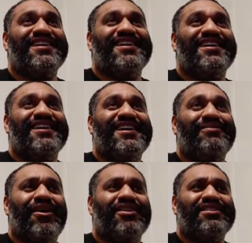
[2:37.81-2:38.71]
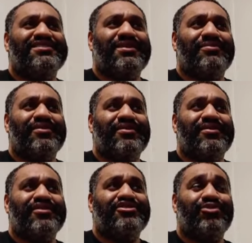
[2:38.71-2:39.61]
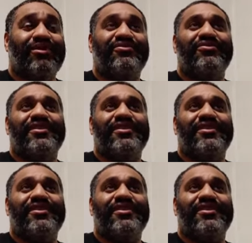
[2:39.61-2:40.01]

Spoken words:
On December 12th,